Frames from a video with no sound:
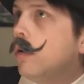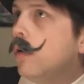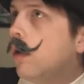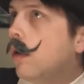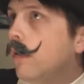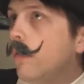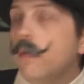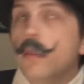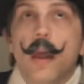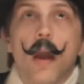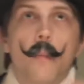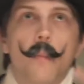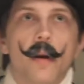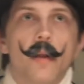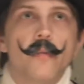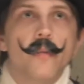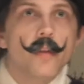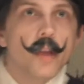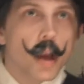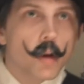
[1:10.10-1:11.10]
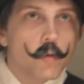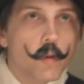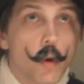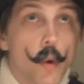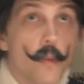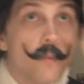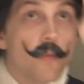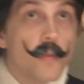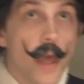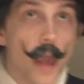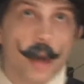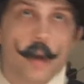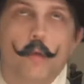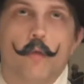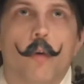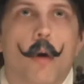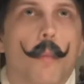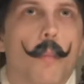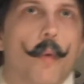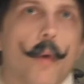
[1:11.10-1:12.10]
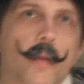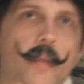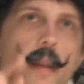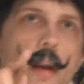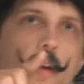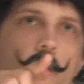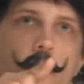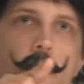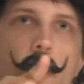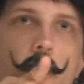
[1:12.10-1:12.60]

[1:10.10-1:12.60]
shoot it over there, but if he's actually going for that control point, then I